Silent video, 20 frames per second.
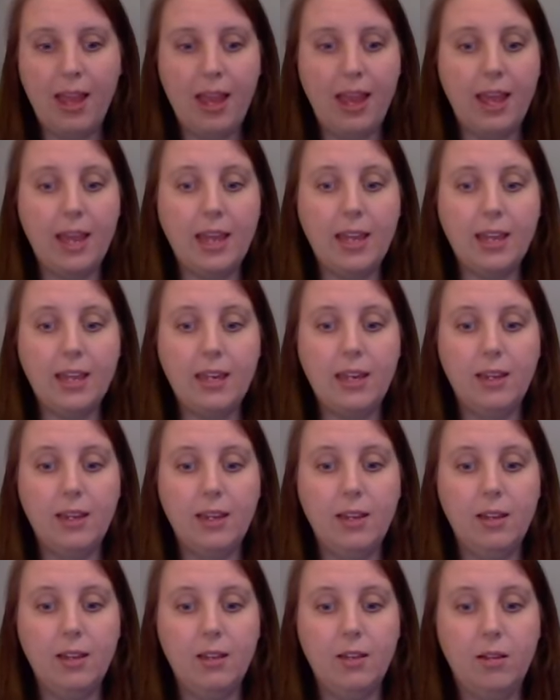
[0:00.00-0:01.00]

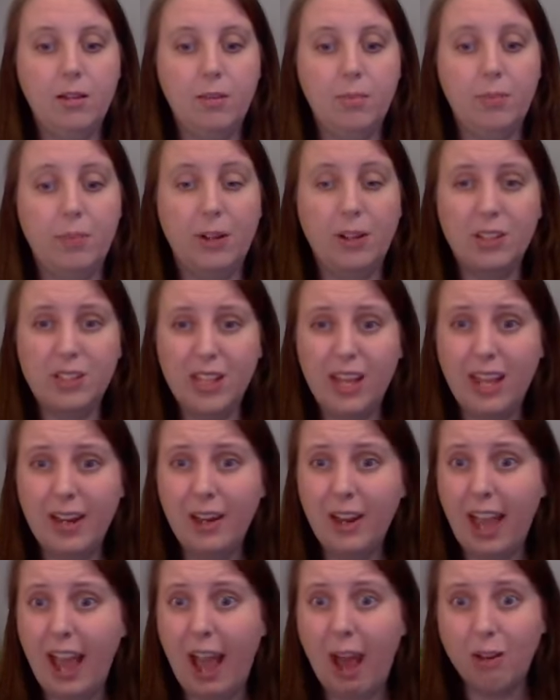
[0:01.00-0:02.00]
a
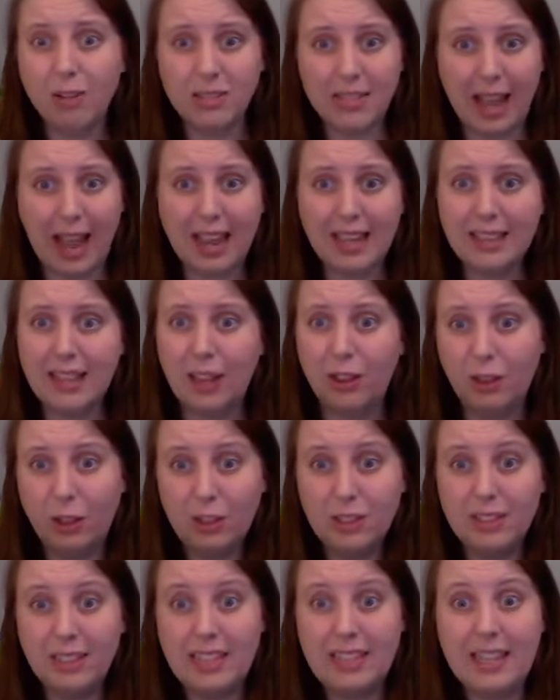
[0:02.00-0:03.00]
person outside that
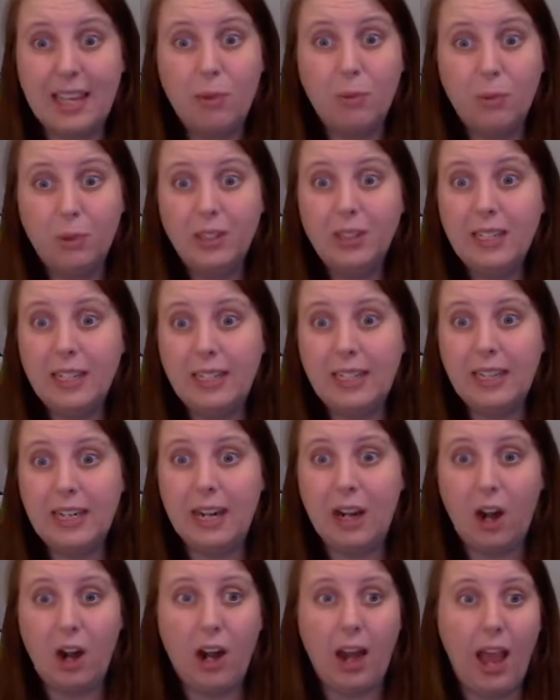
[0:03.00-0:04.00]
looked like they really
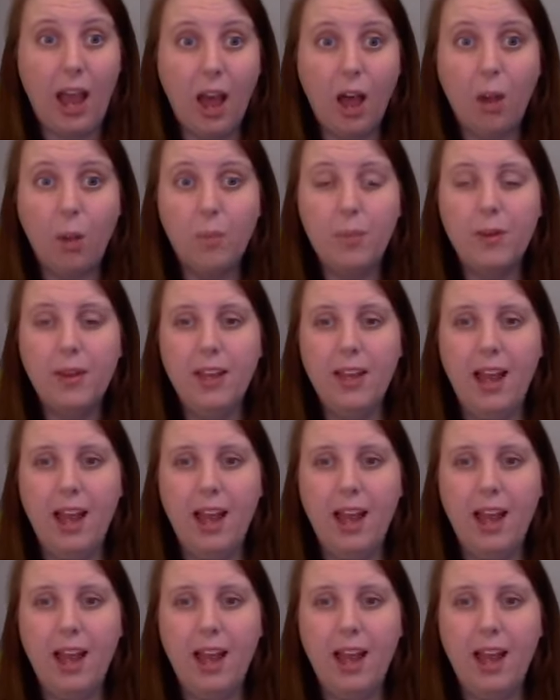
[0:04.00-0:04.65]
needed our help.